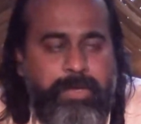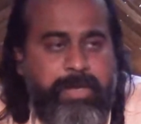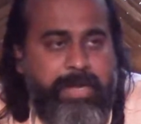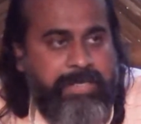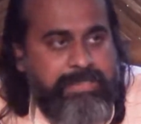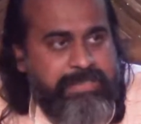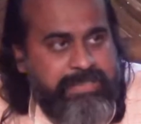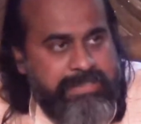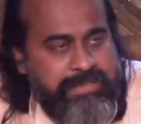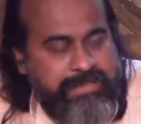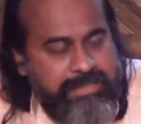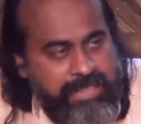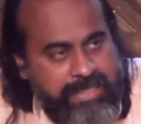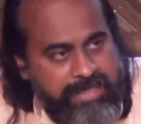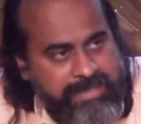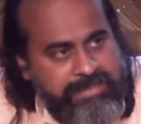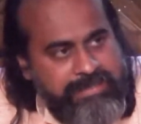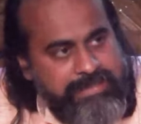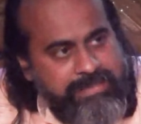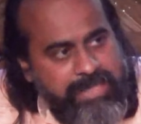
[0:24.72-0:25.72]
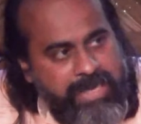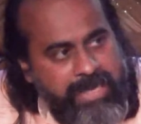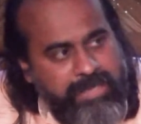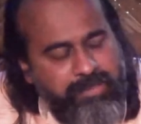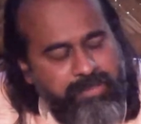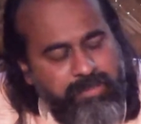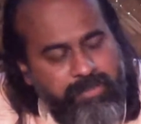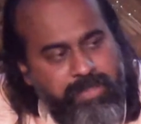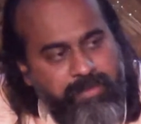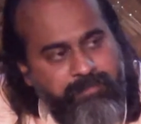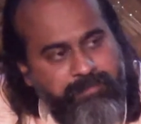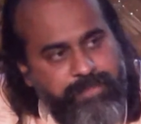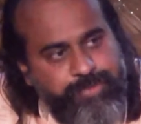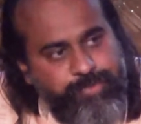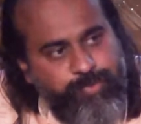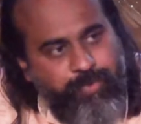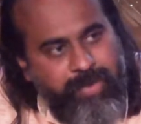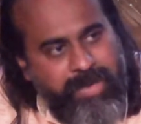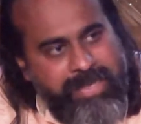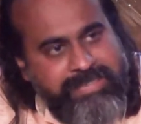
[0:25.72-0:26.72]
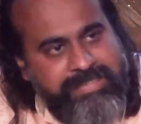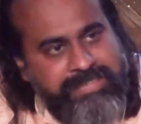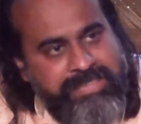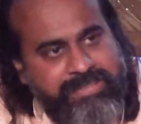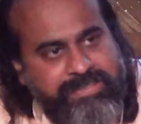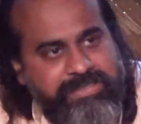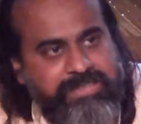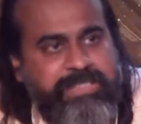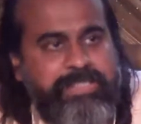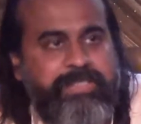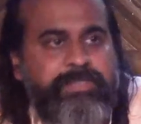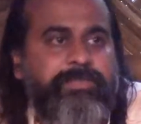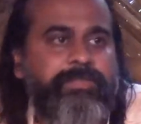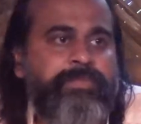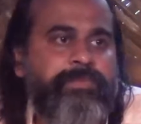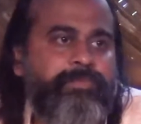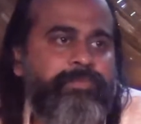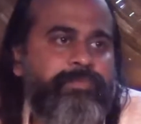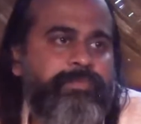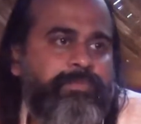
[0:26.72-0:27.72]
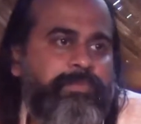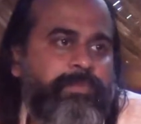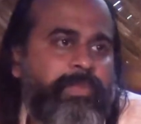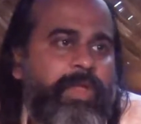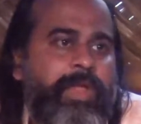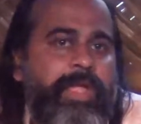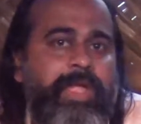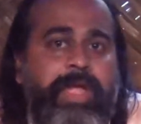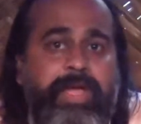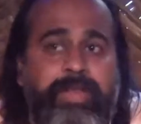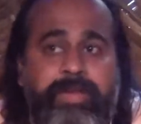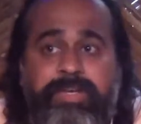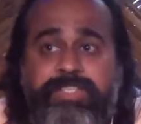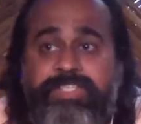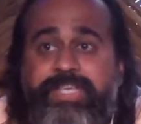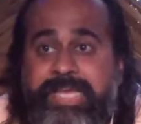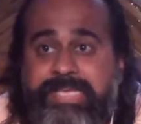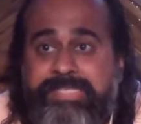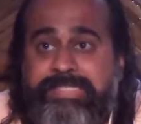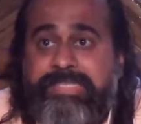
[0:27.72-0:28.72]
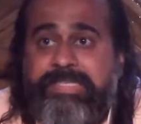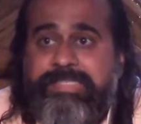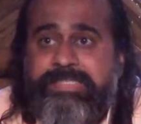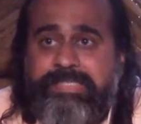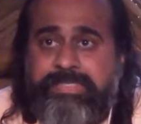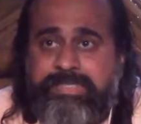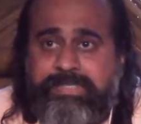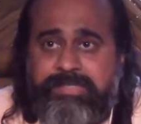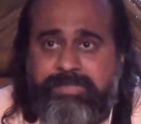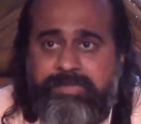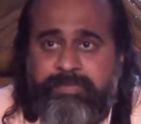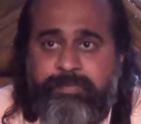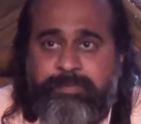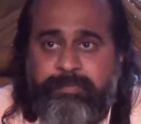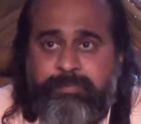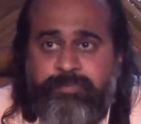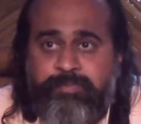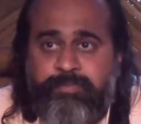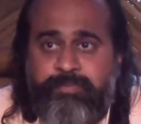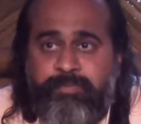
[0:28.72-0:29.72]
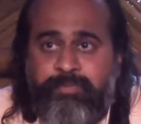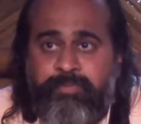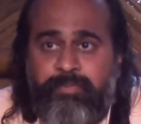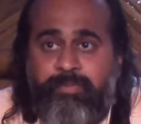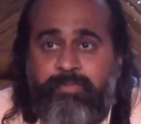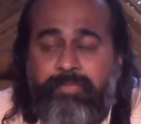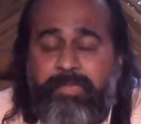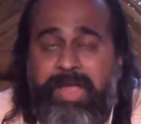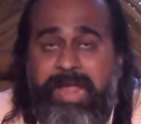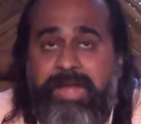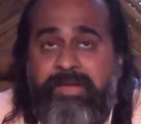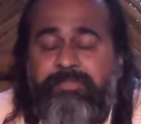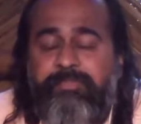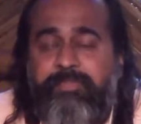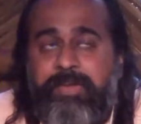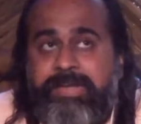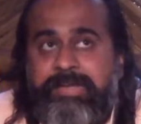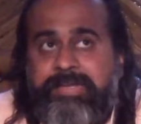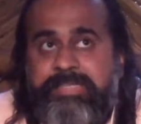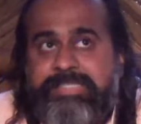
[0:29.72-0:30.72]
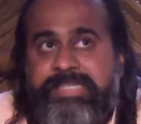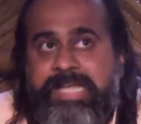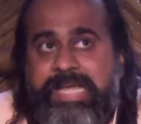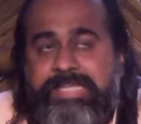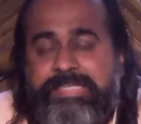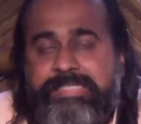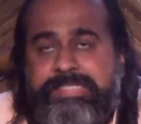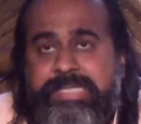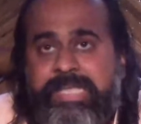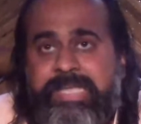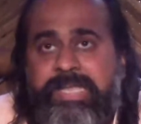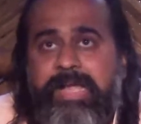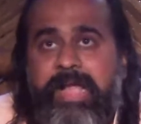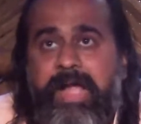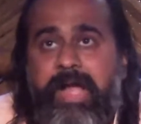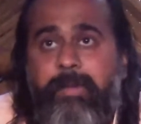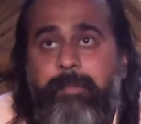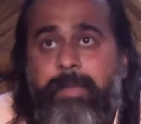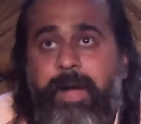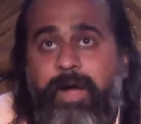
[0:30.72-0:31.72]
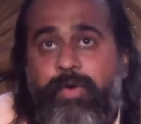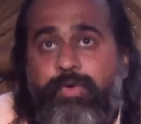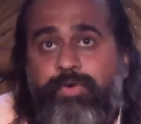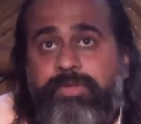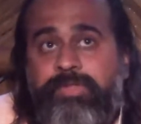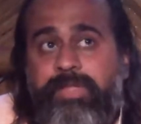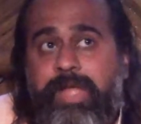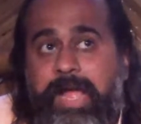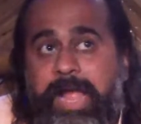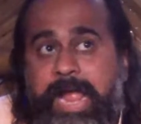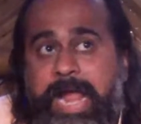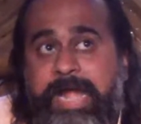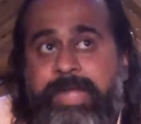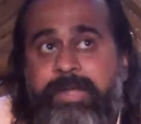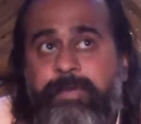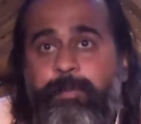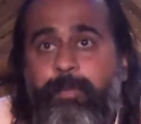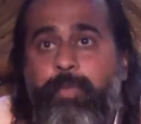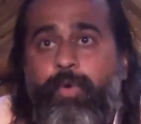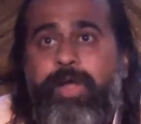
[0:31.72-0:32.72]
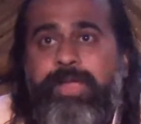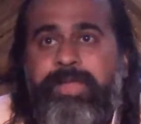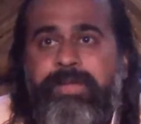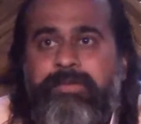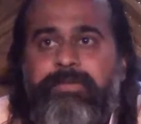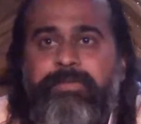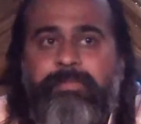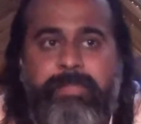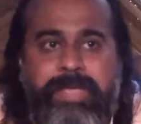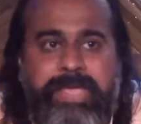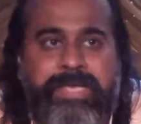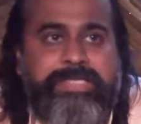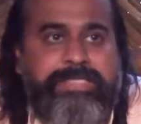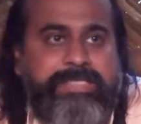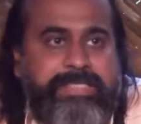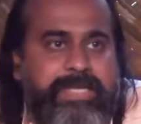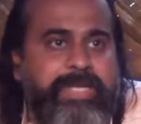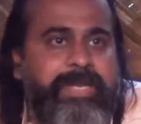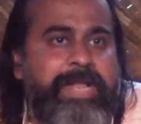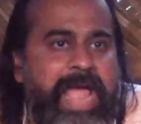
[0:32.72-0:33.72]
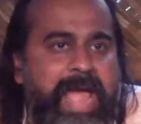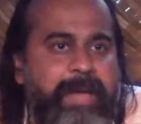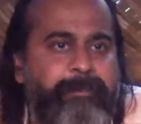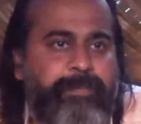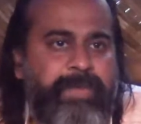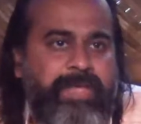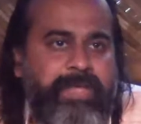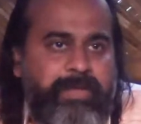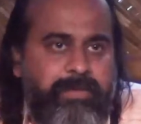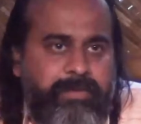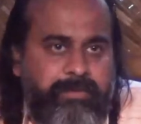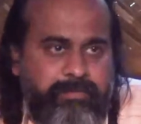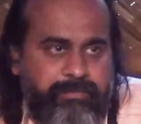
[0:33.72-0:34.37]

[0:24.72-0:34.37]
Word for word: And she says that the visualization energizes her, and fantasizing about the end point makes her happy.